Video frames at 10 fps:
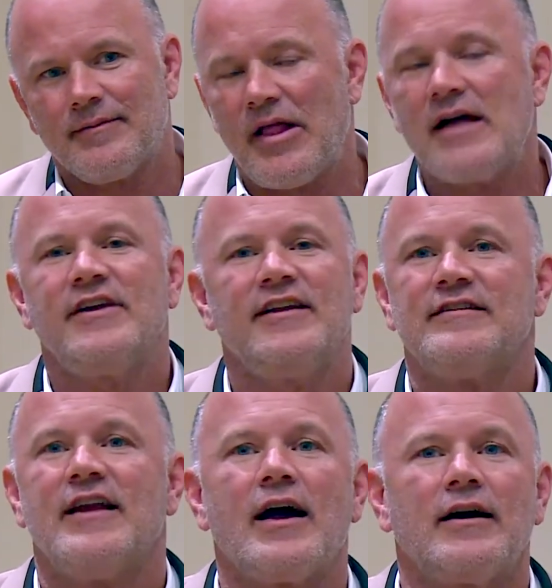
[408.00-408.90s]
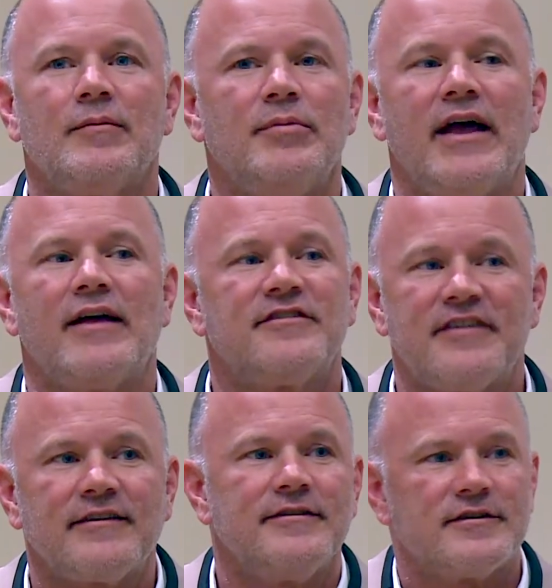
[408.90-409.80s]
blockchain's not going to be as
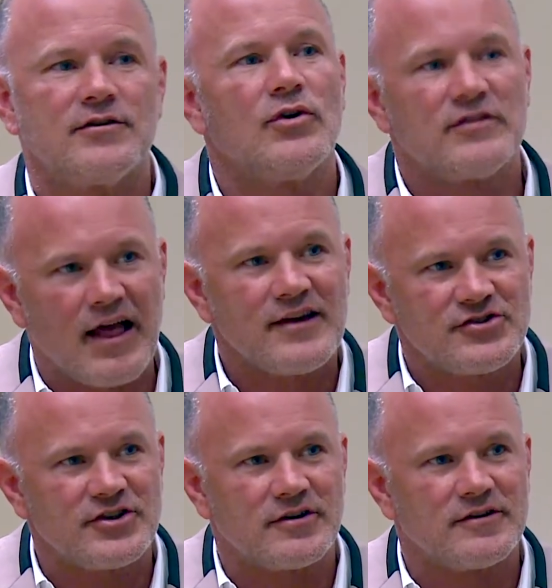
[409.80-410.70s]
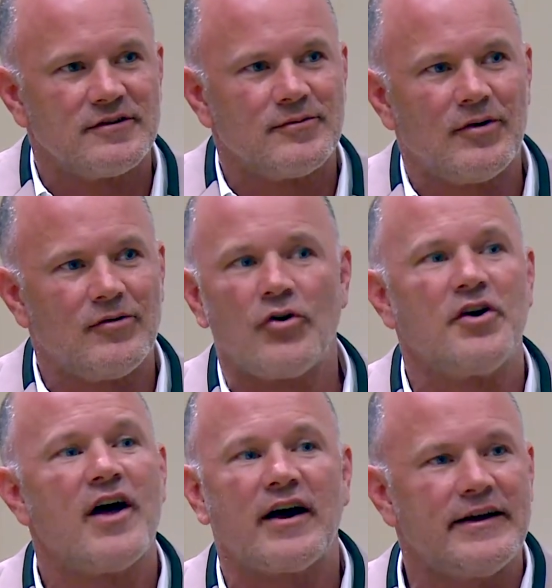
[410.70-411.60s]
sexy as it was last year, or
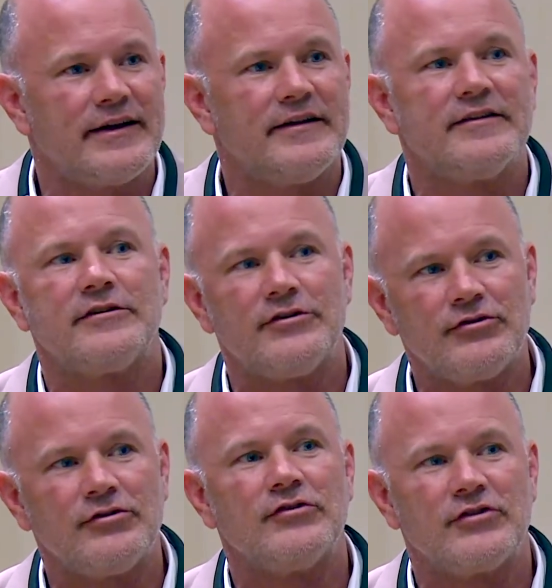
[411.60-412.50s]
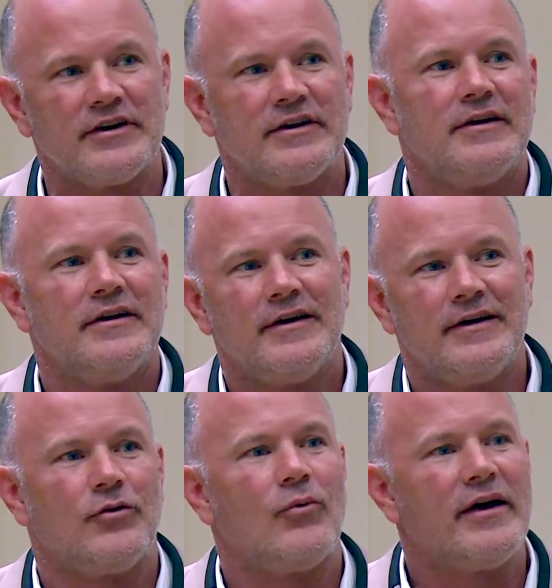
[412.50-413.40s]
you're not going to get the institutions in.
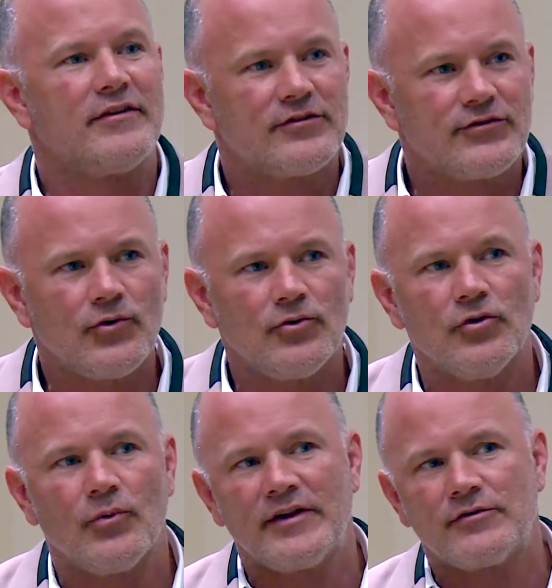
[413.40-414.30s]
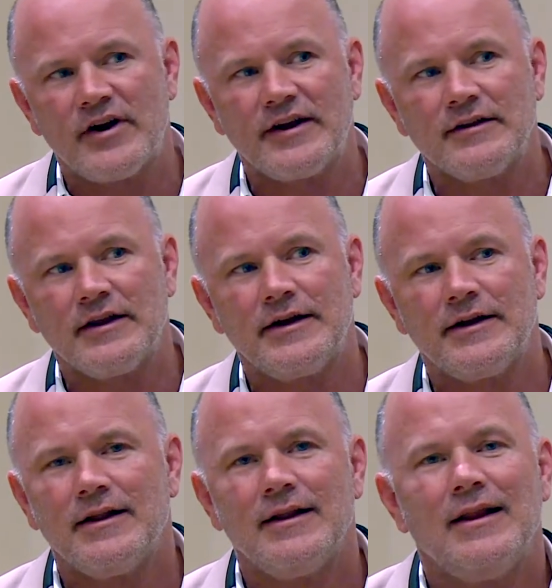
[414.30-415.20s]
The way it's sold, the way it's
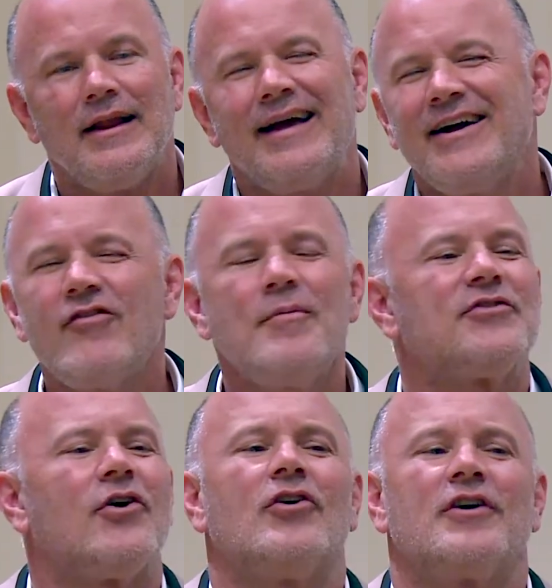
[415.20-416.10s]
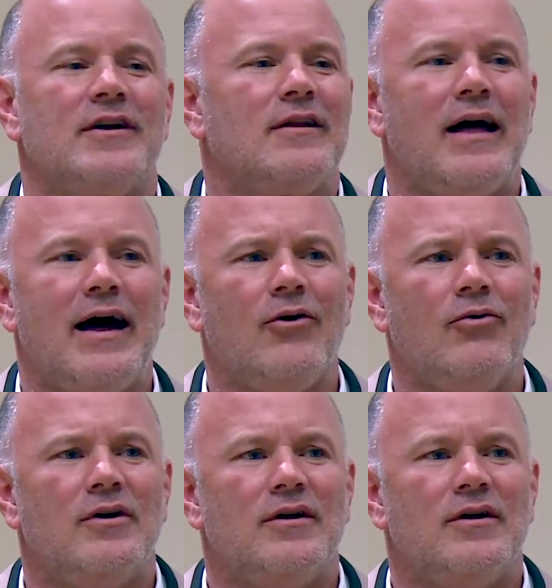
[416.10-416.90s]
regulated. Governments aren't going to allow